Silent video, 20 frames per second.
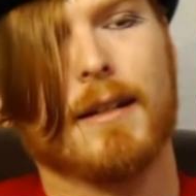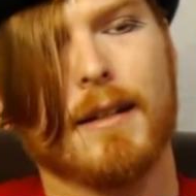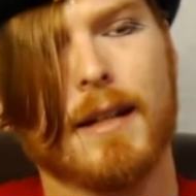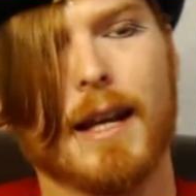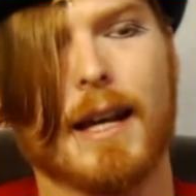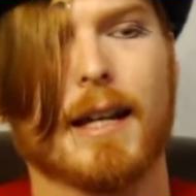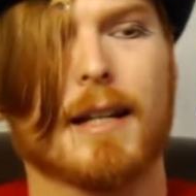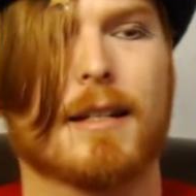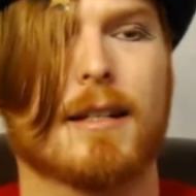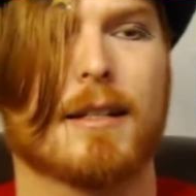
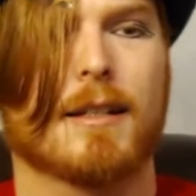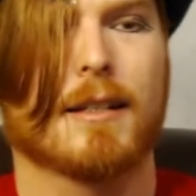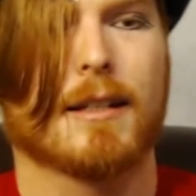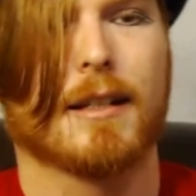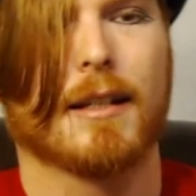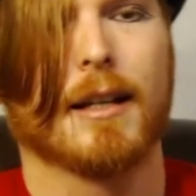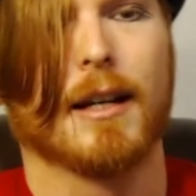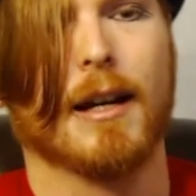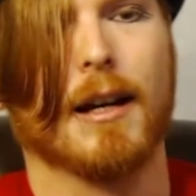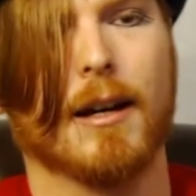
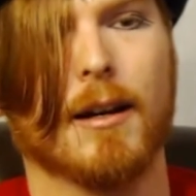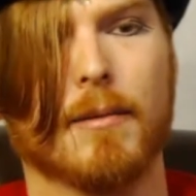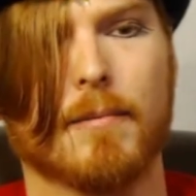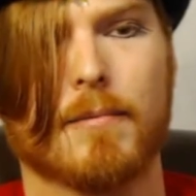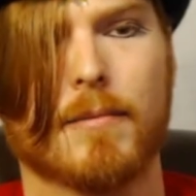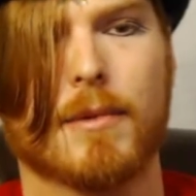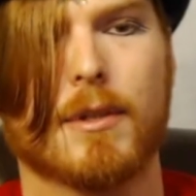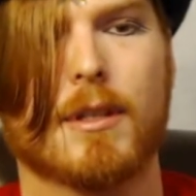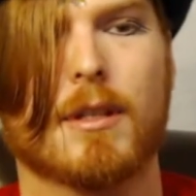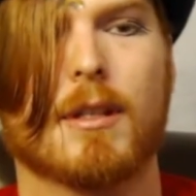Next
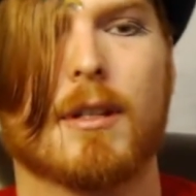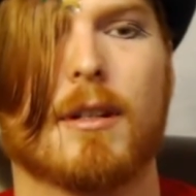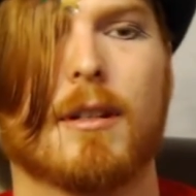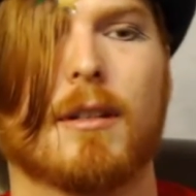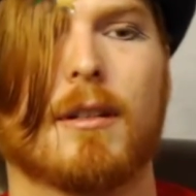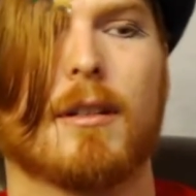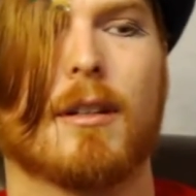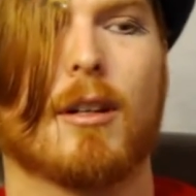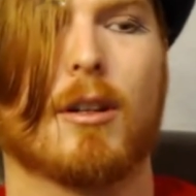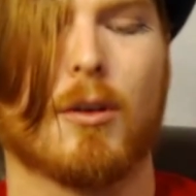comes
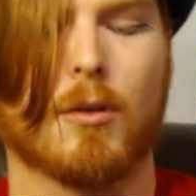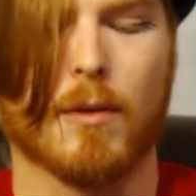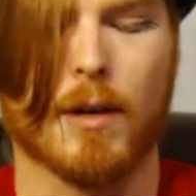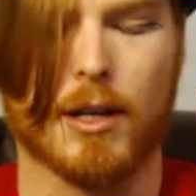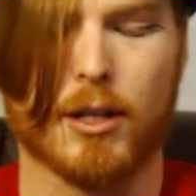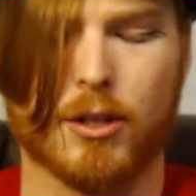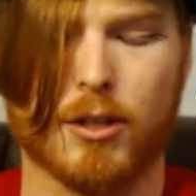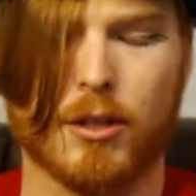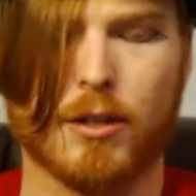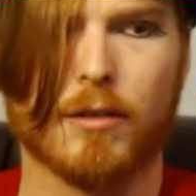a
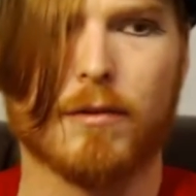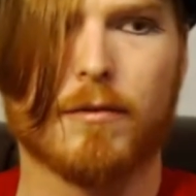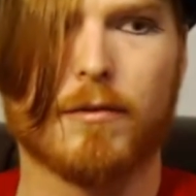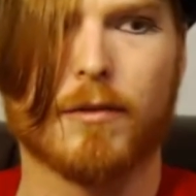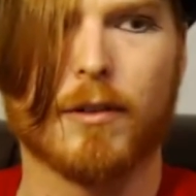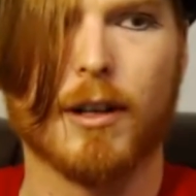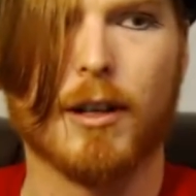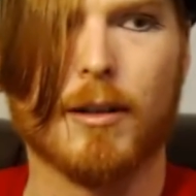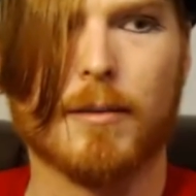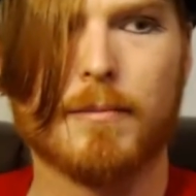question
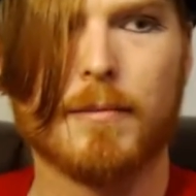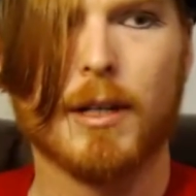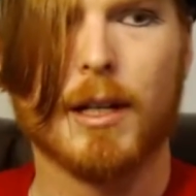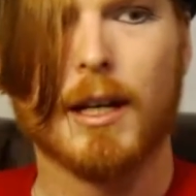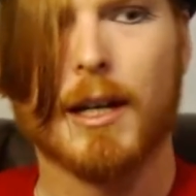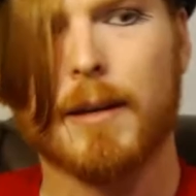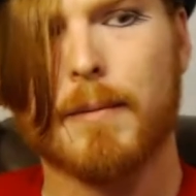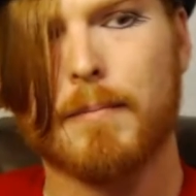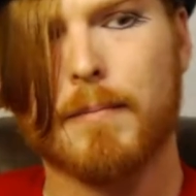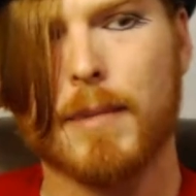from
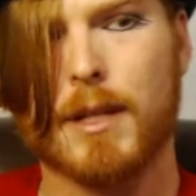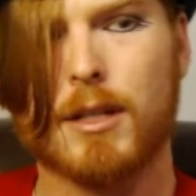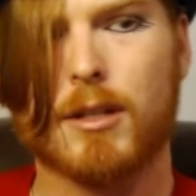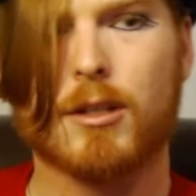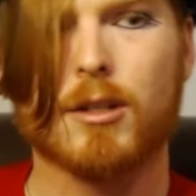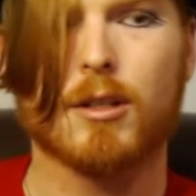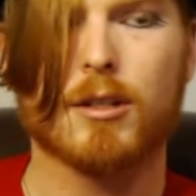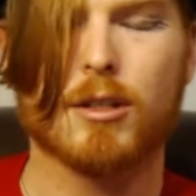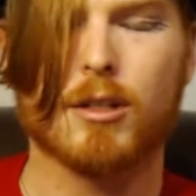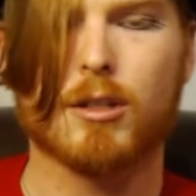Mr.